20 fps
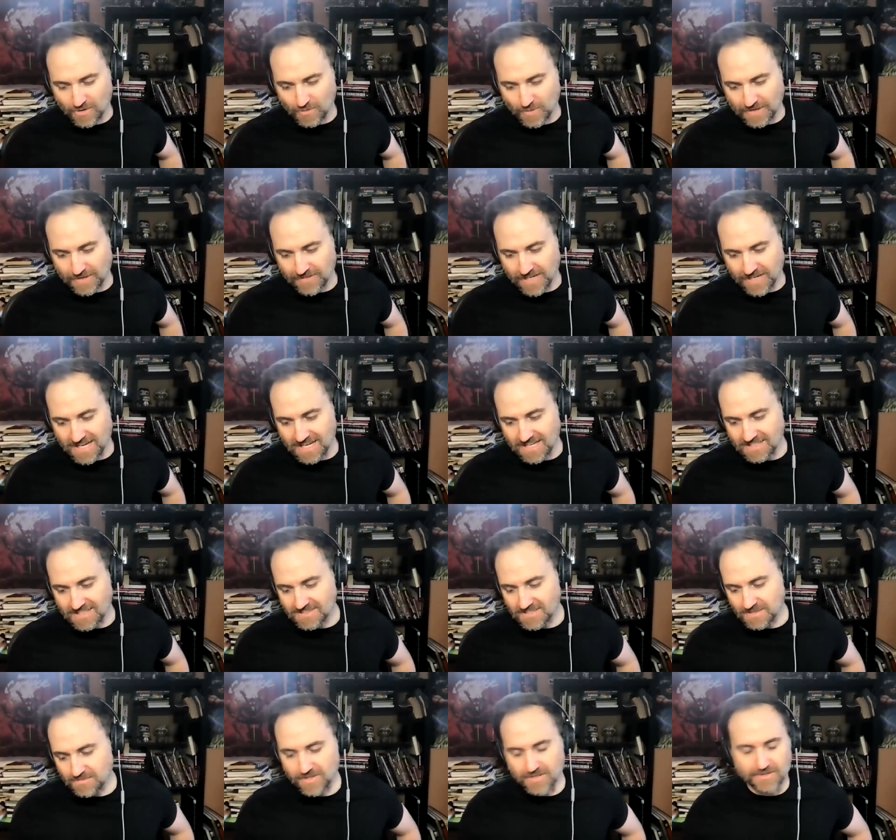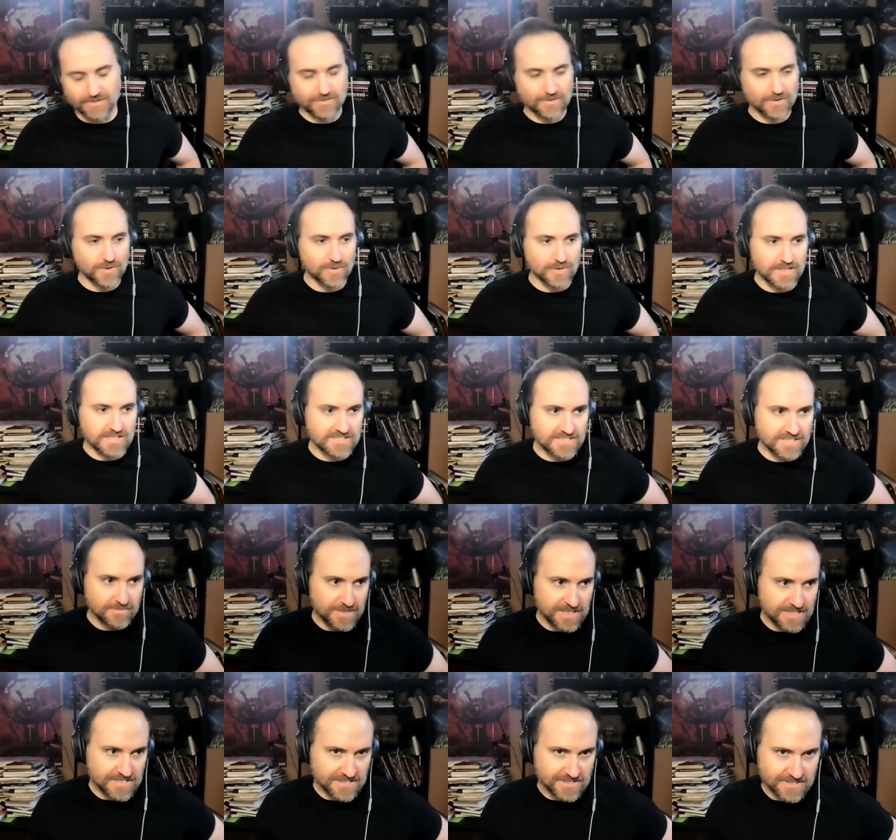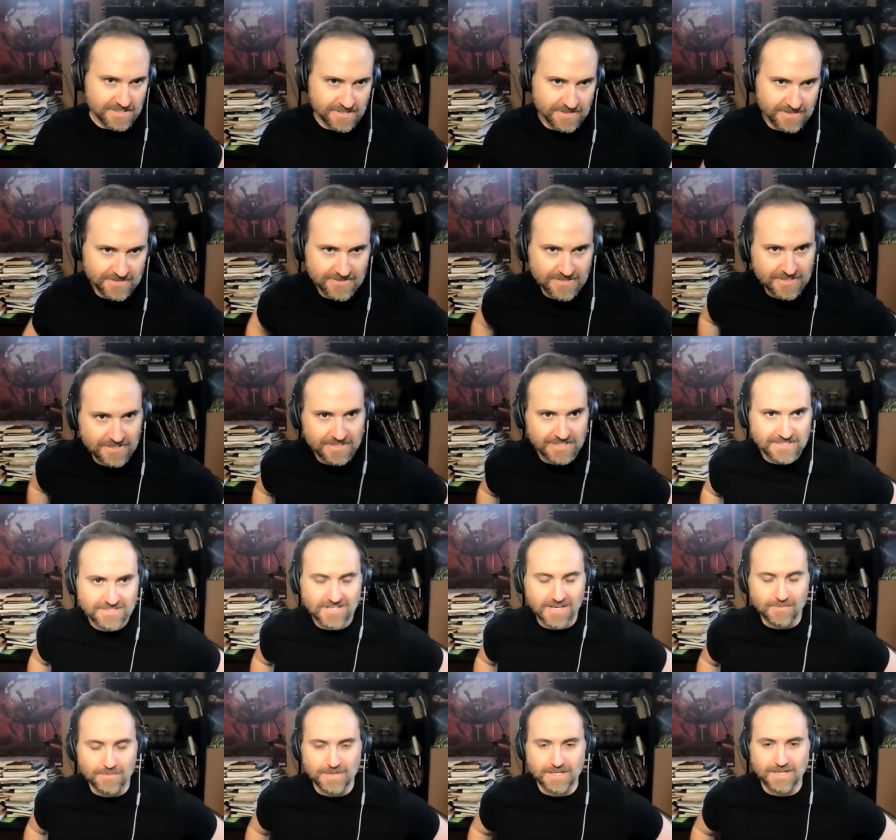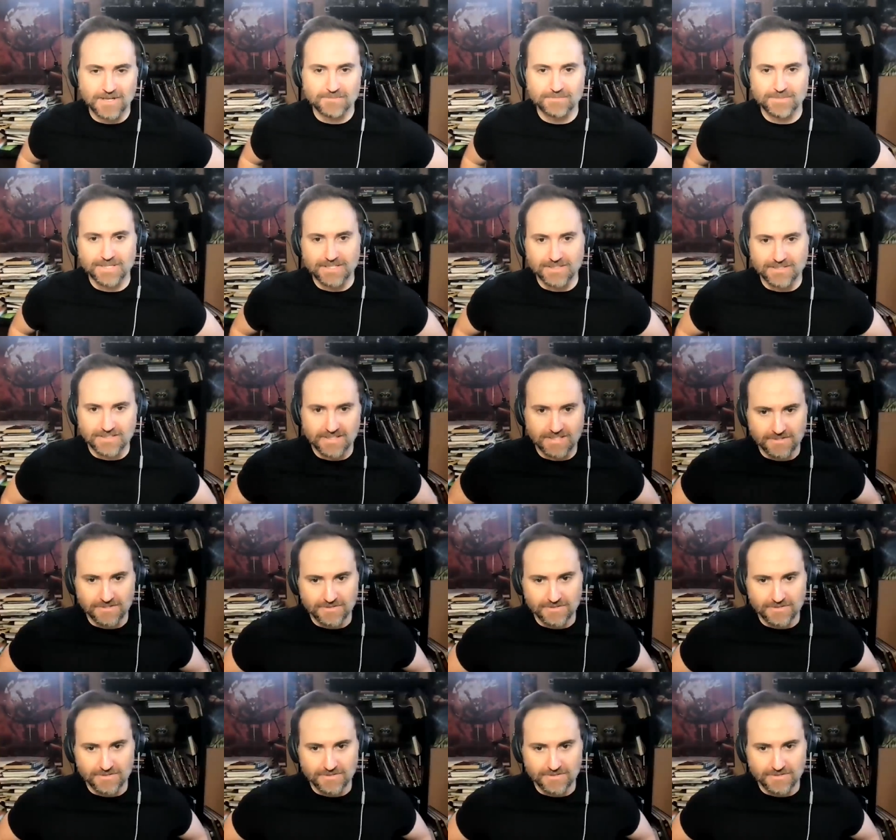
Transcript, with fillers: We've got some of the coolest images in the series coming up in, in